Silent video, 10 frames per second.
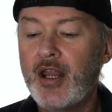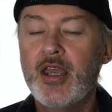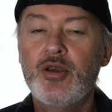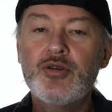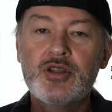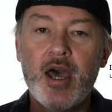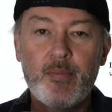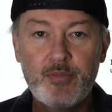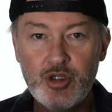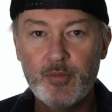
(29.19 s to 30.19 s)
I use
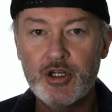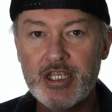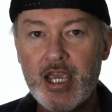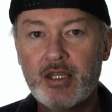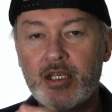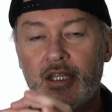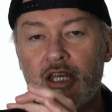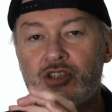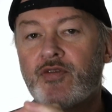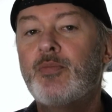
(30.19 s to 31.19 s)
that to protect the
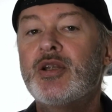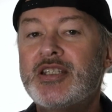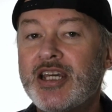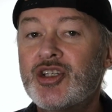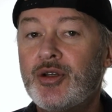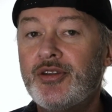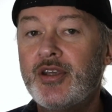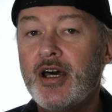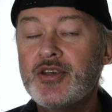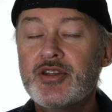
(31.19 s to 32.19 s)
lens from potential
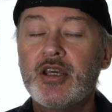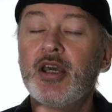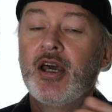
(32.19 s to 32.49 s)
dust.